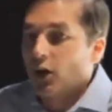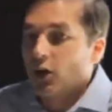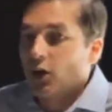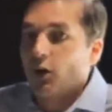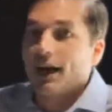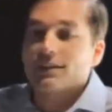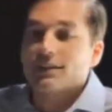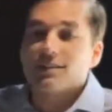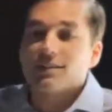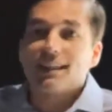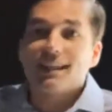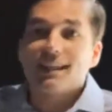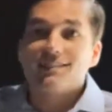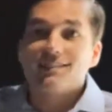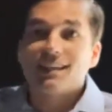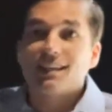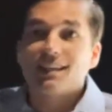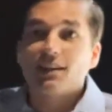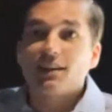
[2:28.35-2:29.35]
All right, so that
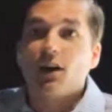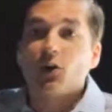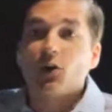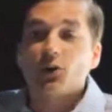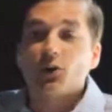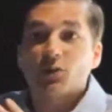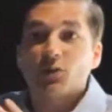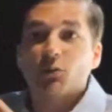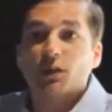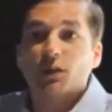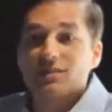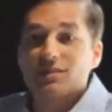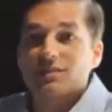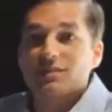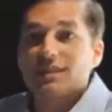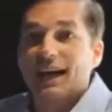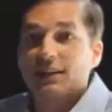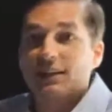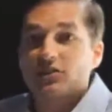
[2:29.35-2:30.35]
is it. I also wanted to
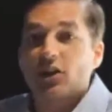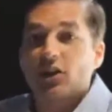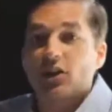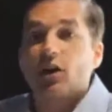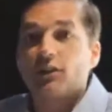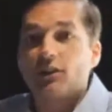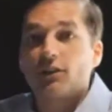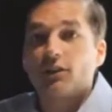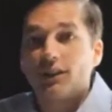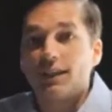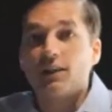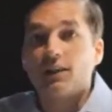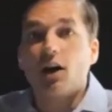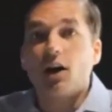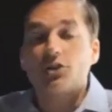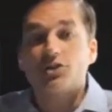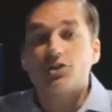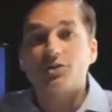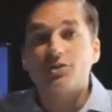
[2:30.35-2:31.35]
touch on the
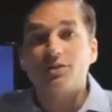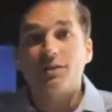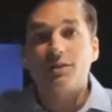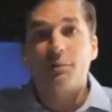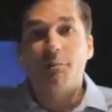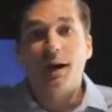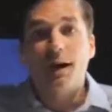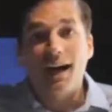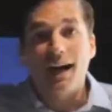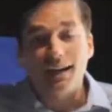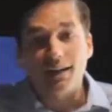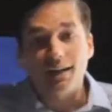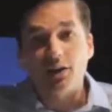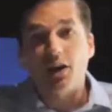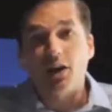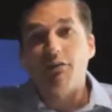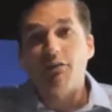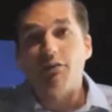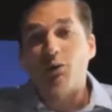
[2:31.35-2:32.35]
auction market
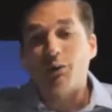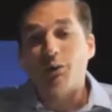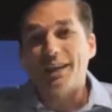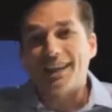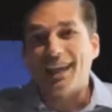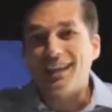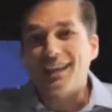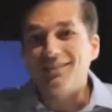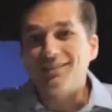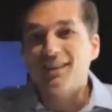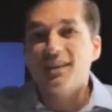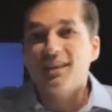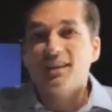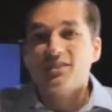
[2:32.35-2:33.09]
over the weekend.